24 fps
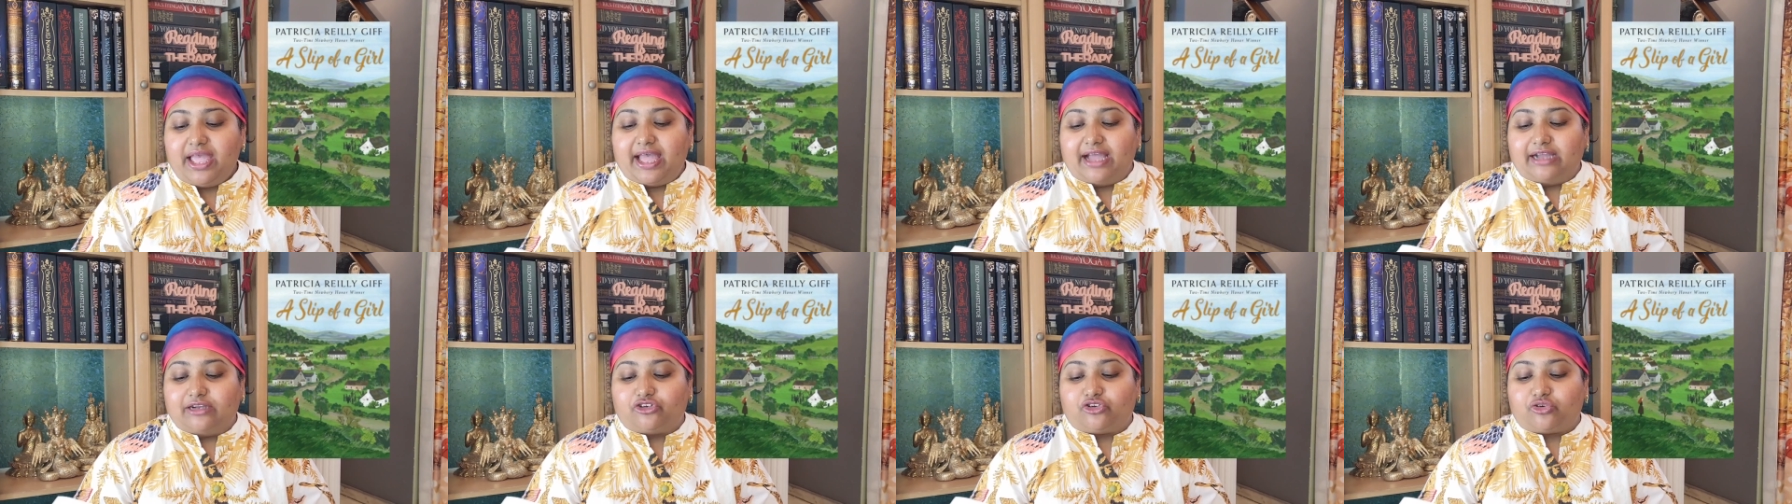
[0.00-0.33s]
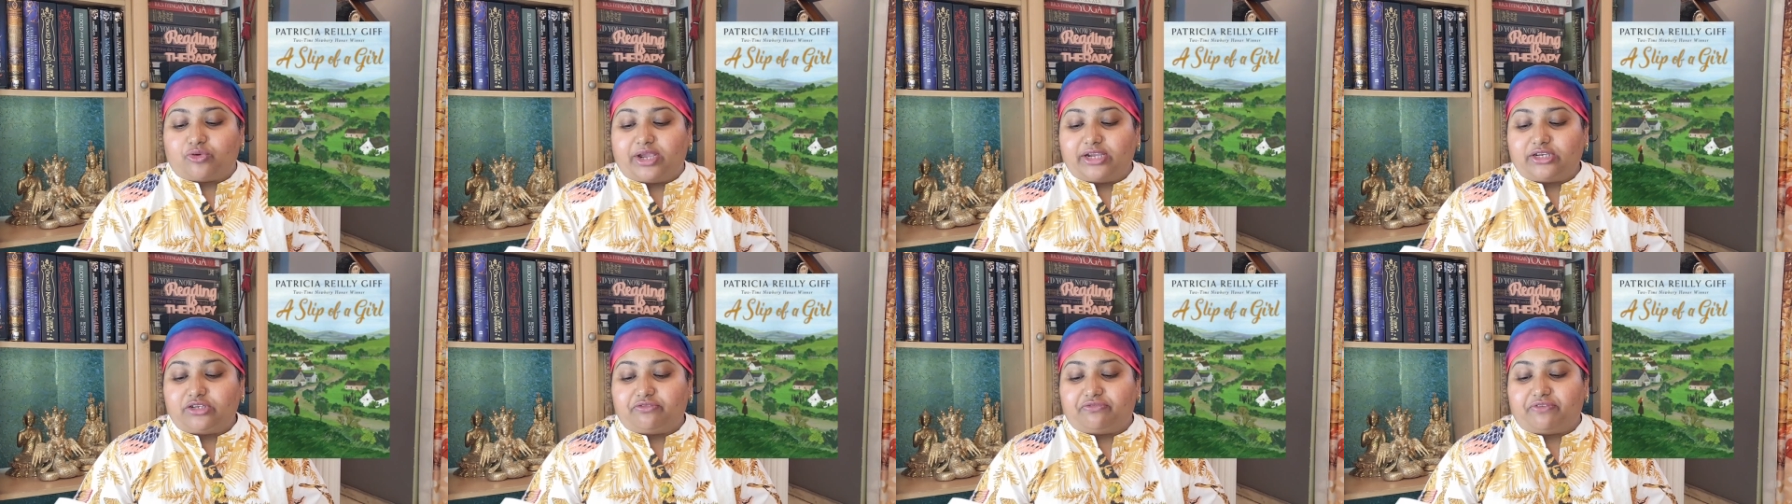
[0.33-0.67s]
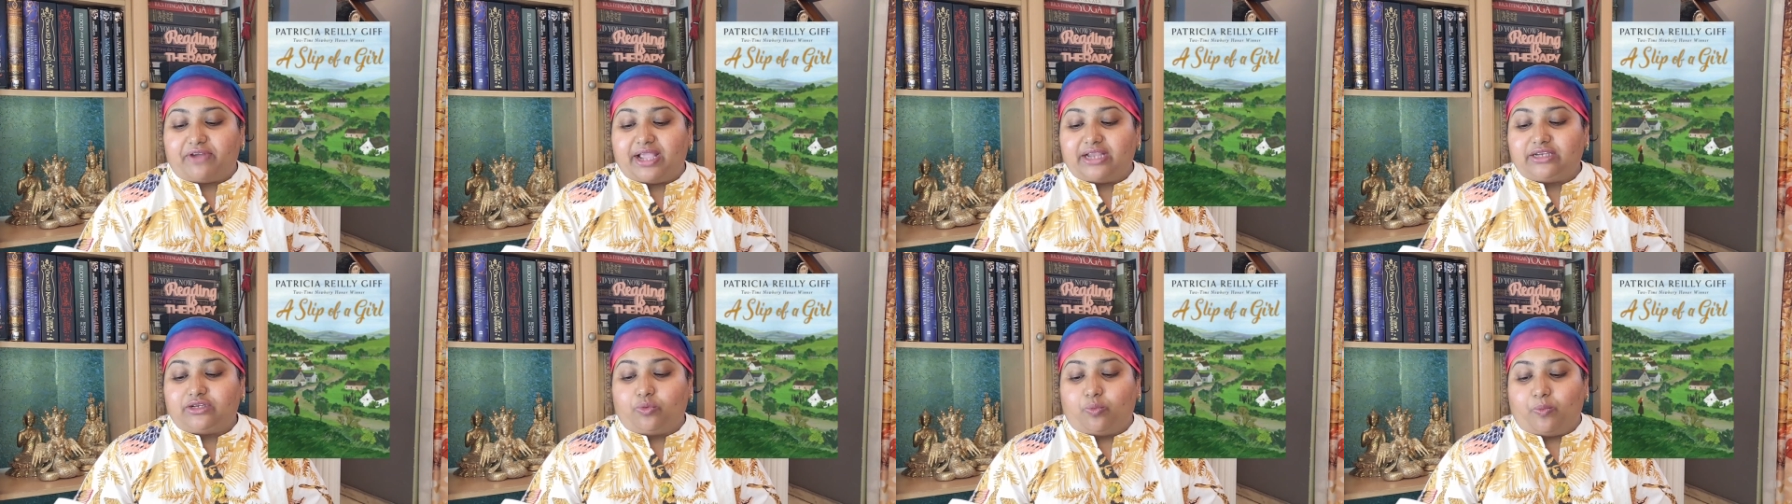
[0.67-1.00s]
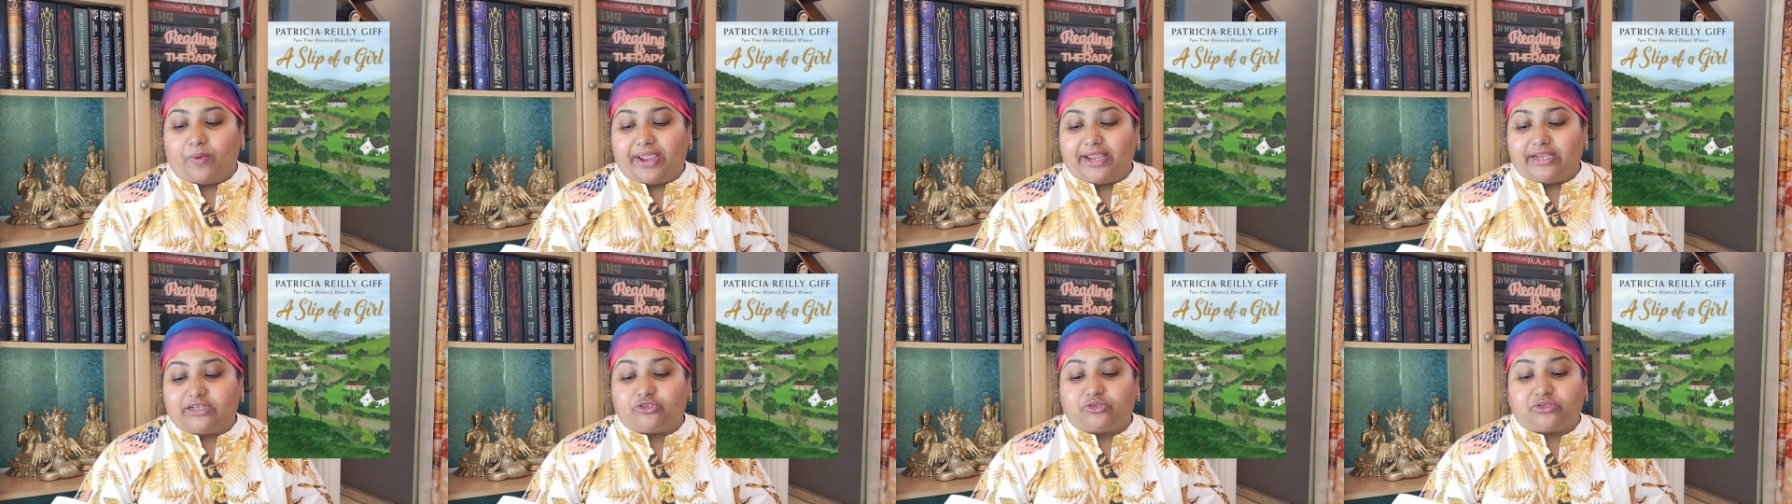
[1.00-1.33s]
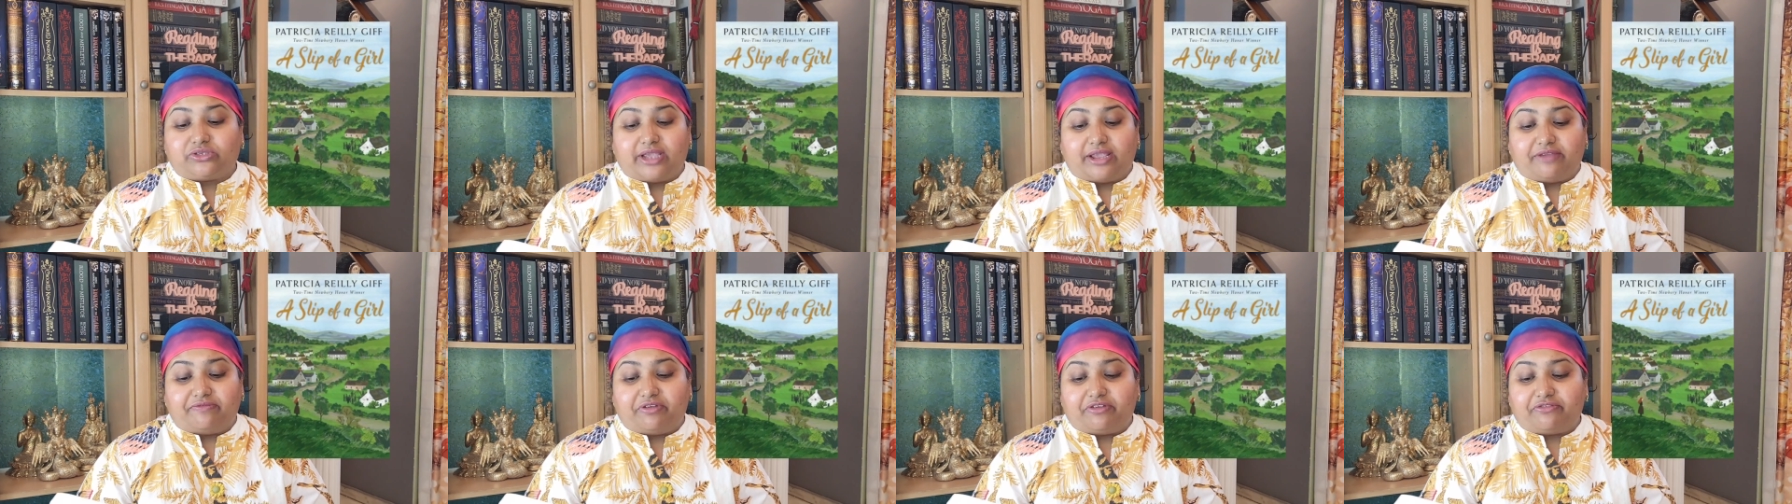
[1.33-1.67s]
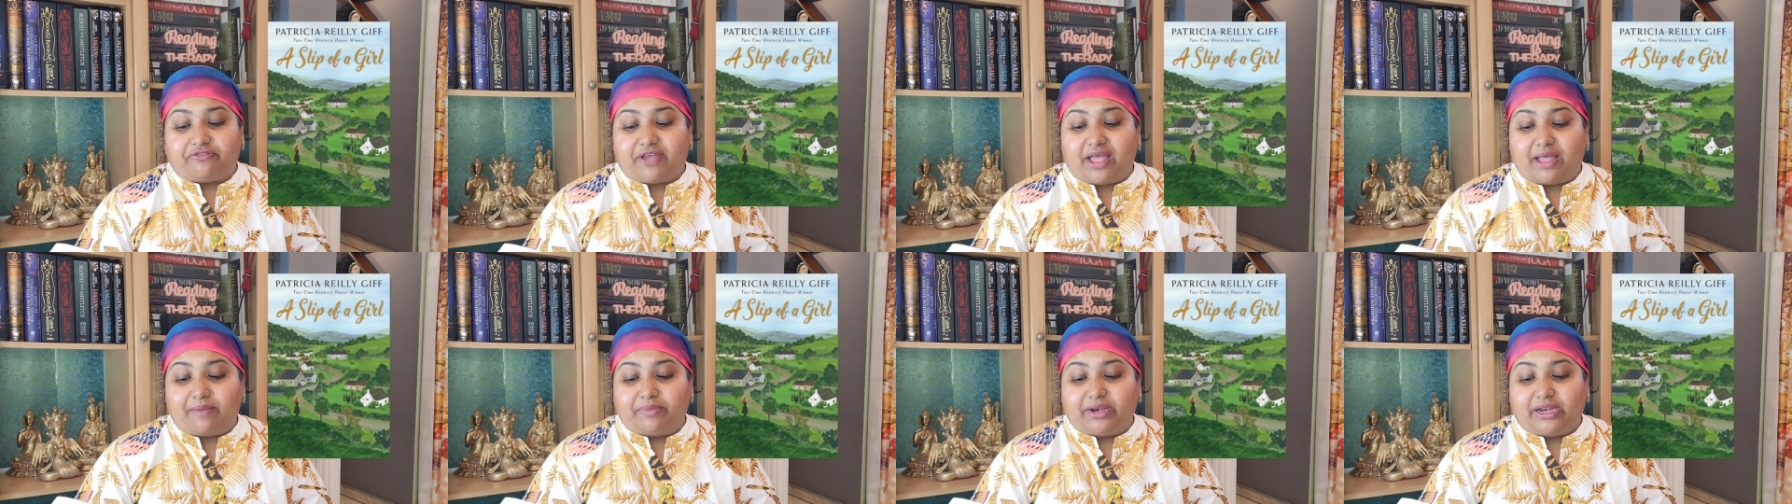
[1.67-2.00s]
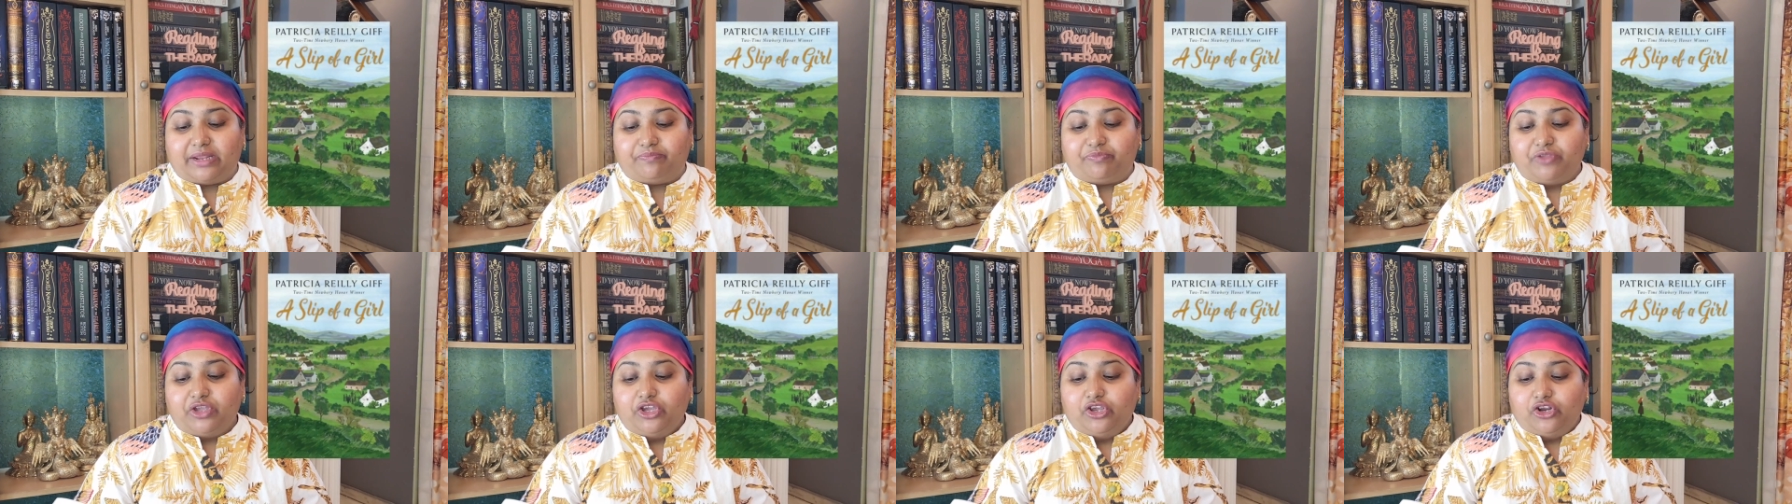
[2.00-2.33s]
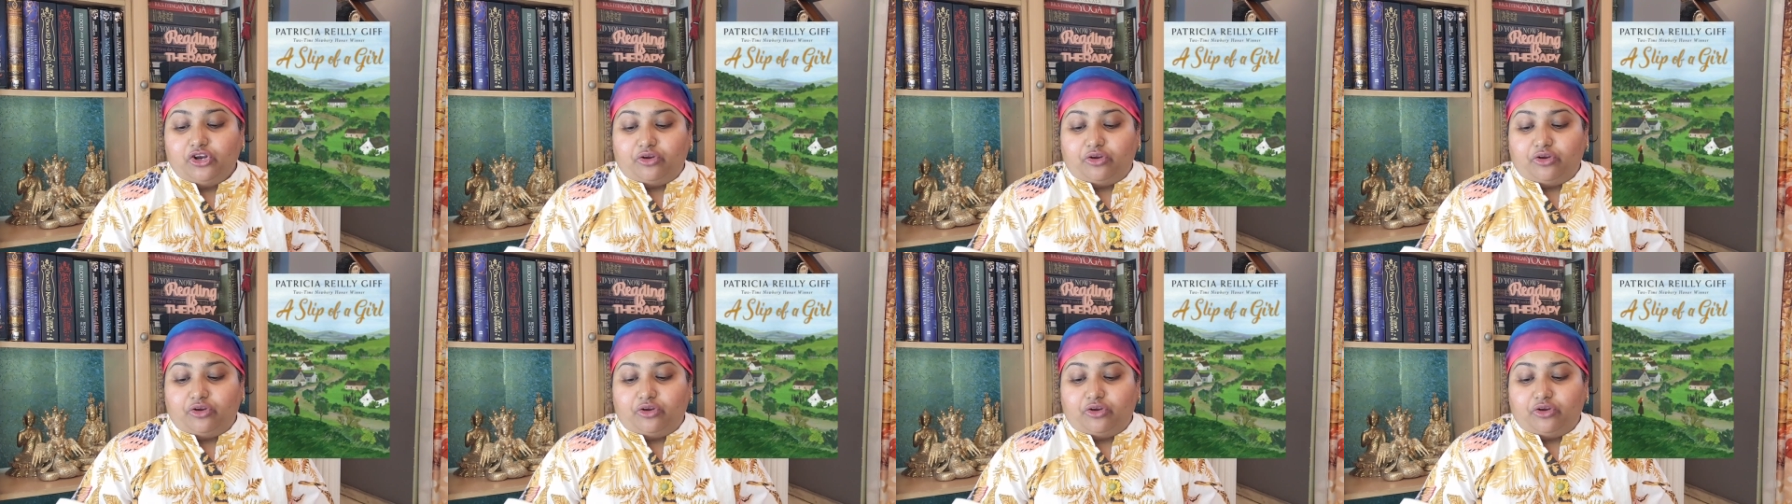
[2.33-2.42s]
and try to find a way to save her family."